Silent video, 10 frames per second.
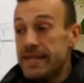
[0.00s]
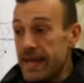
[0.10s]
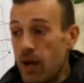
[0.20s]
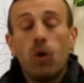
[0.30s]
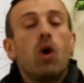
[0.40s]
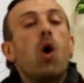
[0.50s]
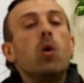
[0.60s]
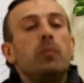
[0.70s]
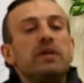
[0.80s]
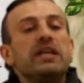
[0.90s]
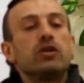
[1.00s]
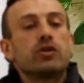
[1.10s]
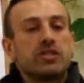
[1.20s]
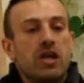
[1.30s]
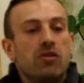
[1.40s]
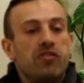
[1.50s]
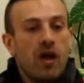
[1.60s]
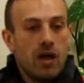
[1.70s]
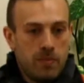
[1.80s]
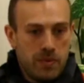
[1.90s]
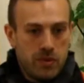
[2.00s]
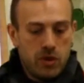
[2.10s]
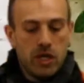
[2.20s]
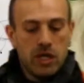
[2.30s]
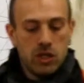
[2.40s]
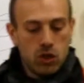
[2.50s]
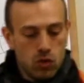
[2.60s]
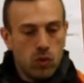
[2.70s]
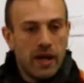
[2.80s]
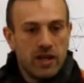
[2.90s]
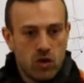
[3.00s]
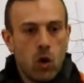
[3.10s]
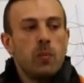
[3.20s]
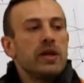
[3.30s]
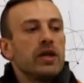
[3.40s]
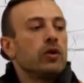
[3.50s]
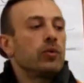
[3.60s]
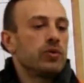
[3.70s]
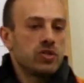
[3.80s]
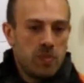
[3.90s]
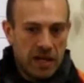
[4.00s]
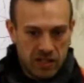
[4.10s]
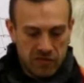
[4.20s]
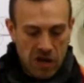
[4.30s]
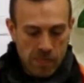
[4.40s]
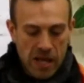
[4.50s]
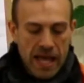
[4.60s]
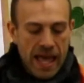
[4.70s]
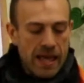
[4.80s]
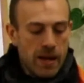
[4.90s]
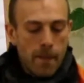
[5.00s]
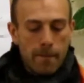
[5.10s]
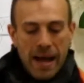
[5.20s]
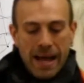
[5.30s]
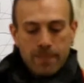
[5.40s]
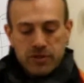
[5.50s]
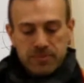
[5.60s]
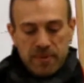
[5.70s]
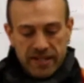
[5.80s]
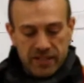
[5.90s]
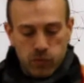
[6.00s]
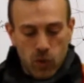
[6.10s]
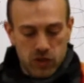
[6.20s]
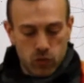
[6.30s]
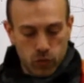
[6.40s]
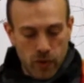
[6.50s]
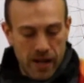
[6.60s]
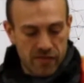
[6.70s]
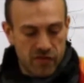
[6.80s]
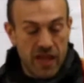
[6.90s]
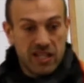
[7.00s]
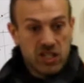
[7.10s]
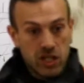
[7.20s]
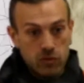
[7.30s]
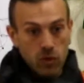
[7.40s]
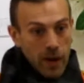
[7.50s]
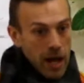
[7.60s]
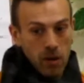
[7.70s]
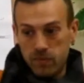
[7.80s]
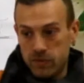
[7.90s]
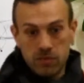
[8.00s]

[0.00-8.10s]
Yeah, well, opening yourself up in new ways, opening your perspective up. And my perspective wasn't ready for that Skid Row album.